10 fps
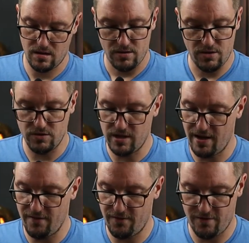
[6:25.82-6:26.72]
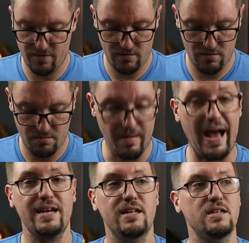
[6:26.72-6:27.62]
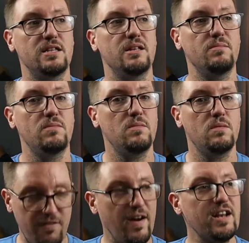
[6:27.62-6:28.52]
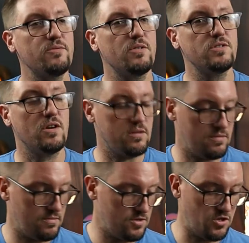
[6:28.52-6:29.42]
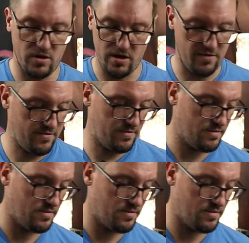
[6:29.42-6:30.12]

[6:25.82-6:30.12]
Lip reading: Those have magnets in them. I'll find out what those are soon enough.